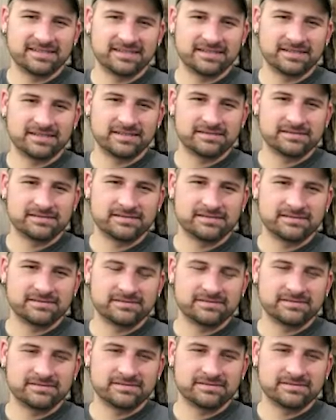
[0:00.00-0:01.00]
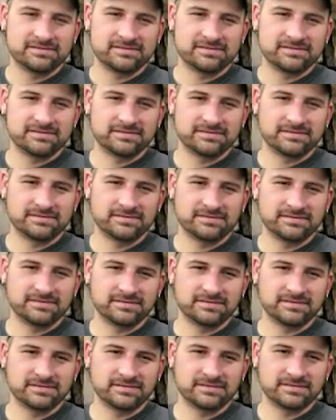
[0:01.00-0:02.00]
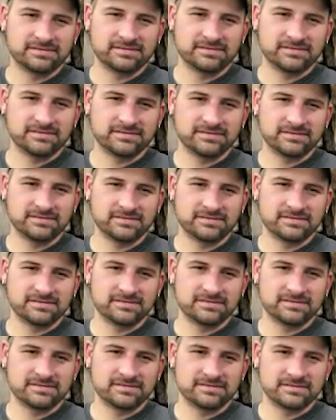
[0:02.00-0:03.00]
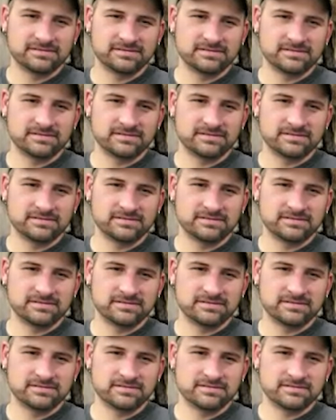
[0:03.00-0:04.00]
The person shown says nothing.